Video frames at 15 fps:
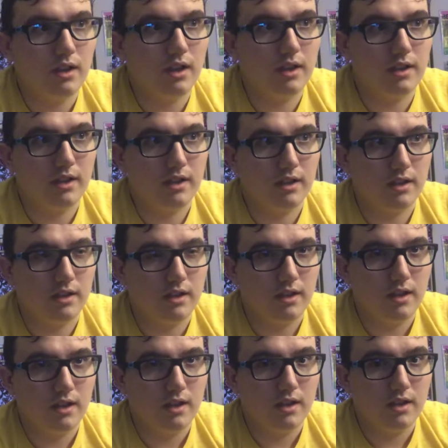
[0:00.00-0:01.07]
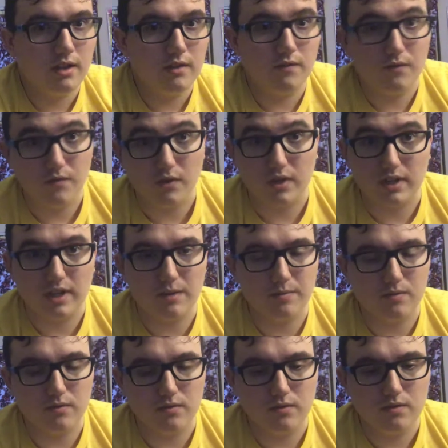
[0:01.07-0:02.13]
And then... For
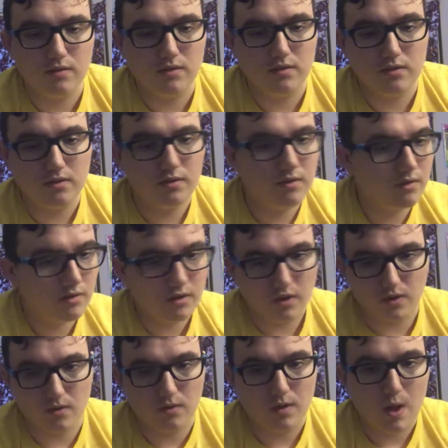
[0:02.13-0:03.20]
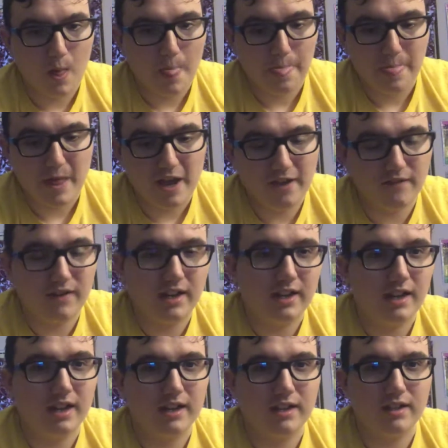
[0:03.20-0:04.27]
example, so if that
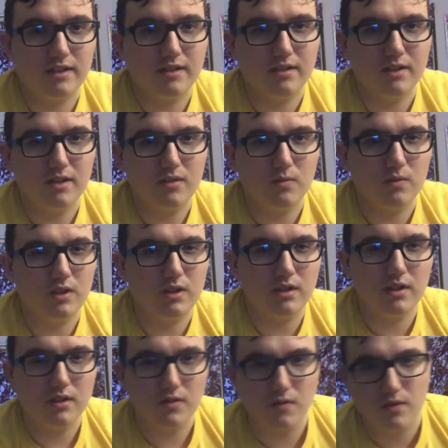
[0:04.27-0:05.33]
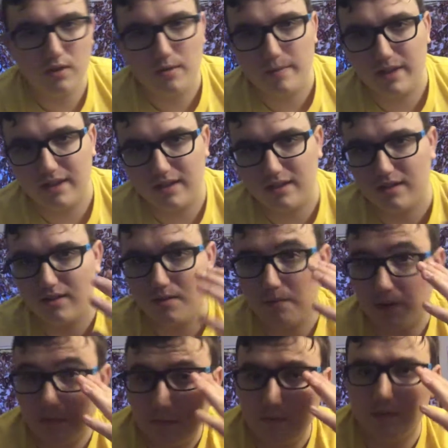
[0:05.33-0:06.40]
kind of gets the gist, which doesn't really make sense to
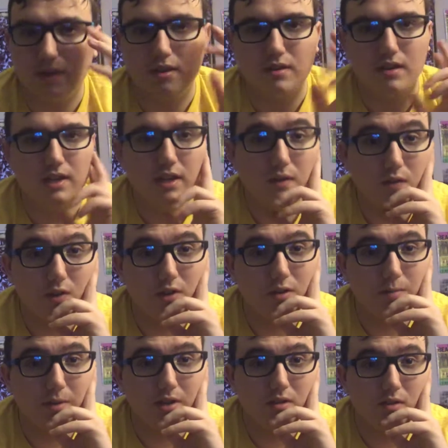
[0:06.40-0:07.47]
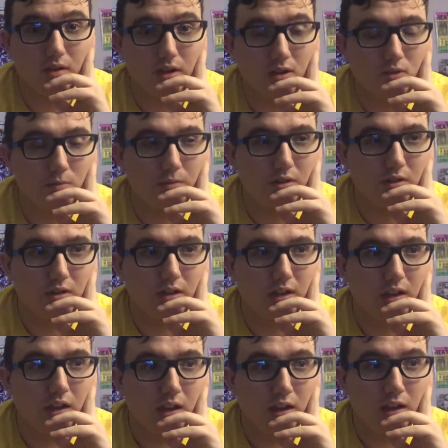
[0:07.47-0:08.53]
me, because, like, if you're going to be slinging home runs, like,
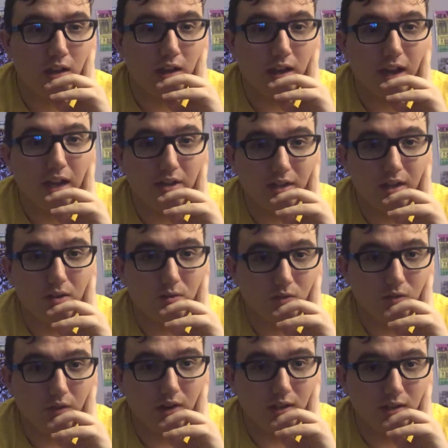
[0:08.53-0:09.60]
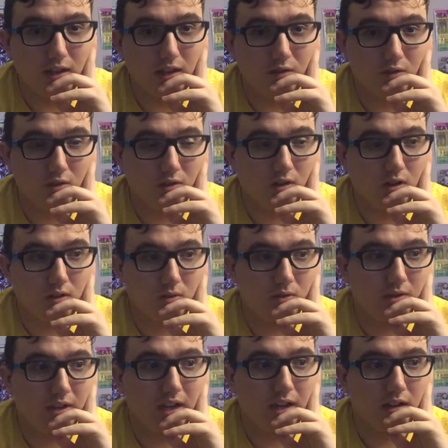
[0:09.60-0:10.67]
I think it was fitting to have Giancarlo
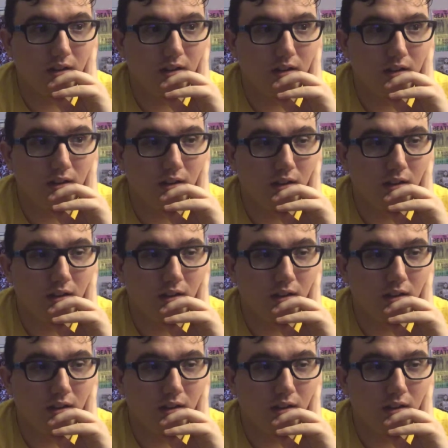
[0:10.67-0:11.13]
Stanton